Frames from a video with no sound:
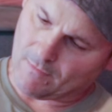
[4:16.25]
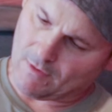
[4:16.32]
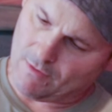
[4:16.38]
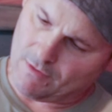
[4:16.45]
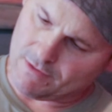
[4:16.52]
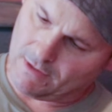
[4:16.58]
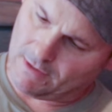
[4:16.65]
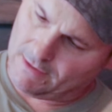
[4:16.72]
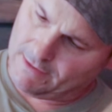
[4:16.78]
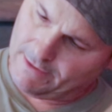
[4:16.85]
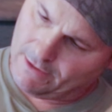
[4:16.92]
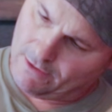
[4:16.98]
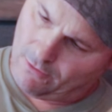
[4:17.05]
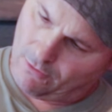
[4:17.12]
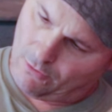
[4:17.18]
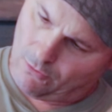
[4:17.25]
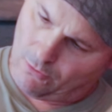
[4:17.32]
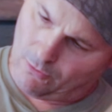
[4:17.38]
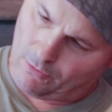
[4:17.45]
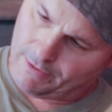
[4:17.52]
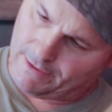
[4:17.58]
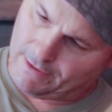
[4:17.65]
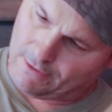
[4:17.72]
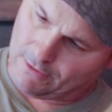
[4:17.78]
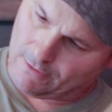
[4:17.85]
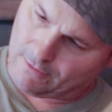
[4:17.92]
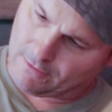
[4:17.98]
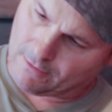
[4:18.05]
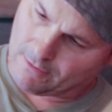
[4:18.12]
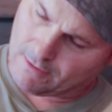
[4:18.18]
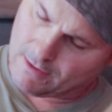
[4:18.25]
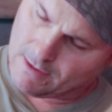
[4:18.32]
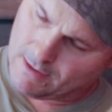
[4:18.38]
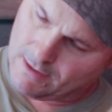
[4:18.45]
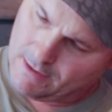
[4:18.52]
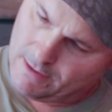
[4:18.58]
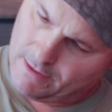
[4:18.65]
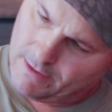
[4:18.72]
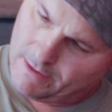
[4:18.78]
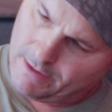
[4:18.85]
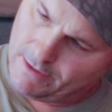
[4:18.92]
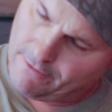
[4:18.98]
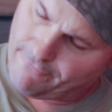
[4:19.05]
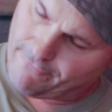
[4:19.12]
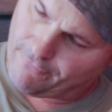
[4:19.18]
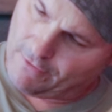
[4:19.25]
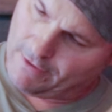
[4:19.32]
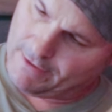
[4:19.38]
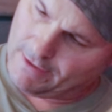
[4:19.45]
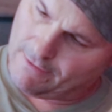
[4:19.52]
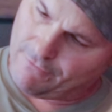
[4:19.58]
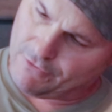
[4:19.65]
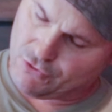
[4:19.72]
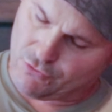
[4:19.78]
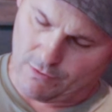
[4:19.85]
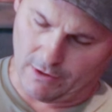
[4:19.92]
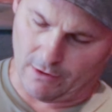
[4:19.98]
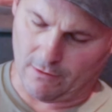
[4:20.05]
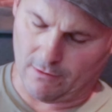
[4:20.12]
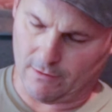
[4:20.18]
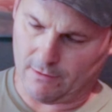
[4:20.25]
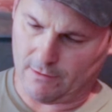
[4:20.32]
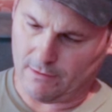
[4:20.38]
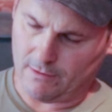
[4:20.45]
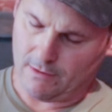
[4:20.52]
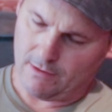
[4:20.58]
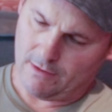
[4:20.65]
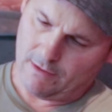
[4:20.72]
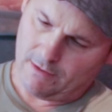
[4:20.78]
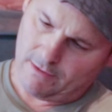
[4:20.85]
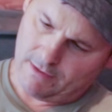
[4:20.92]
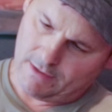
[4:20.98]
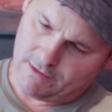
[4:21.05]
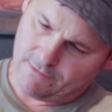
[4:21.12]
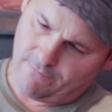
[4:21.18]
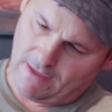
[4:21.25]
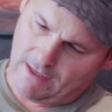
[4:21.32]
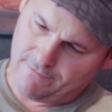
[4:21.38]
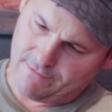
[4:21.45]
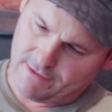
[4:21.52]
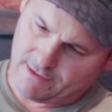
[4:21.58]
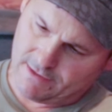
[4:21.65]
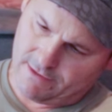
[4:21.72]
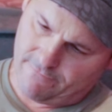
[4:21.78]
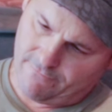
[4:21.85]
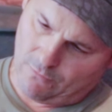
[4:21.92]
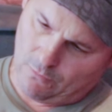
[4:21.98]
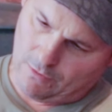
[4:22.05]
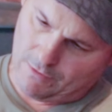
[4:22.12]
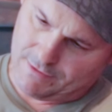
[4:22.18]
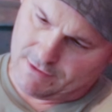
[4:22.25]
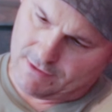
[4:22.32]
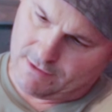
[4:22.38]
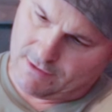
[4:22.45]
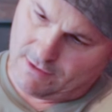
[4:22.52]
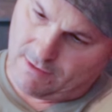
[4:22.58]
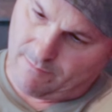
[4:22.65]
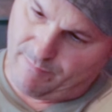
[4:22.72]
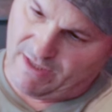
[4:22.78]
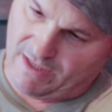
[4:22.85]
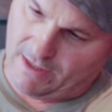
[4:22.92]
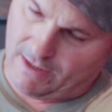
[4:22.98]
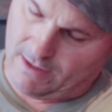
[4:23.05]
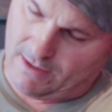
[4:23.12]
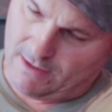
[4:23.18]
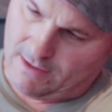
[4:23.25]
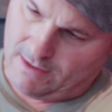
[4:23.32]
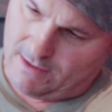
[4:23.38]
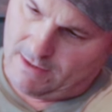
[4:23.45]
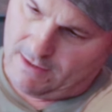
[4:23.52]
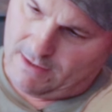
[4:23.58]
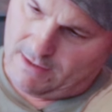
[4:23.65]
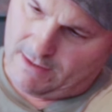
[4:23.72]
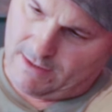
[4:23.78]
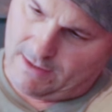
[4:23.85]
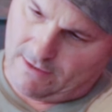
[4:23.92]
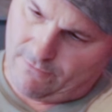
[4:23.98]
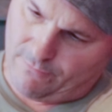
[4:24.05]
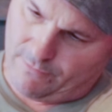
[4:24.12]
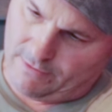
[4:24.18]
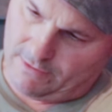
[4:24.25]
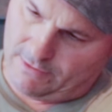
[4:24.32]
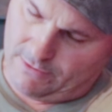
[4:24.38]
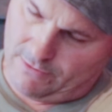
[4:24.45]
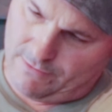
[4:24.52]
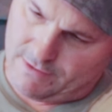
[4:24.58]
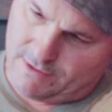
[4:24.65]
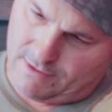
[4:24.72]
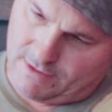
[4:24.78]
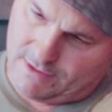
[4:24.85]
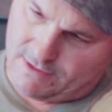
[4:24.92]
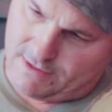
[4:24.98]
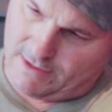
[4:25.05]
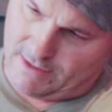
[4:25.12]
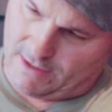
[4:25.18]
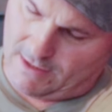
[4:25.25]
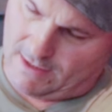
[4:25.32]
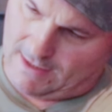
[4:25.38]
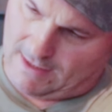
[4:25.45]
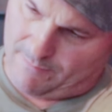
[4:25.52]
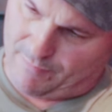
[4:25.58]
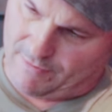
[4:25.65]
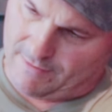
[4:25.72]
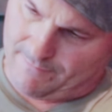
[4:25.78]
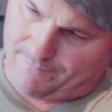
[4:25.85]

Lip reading: There's a little hole here in the front of the trigger that's 5/64 big. And if we loosen this thing up,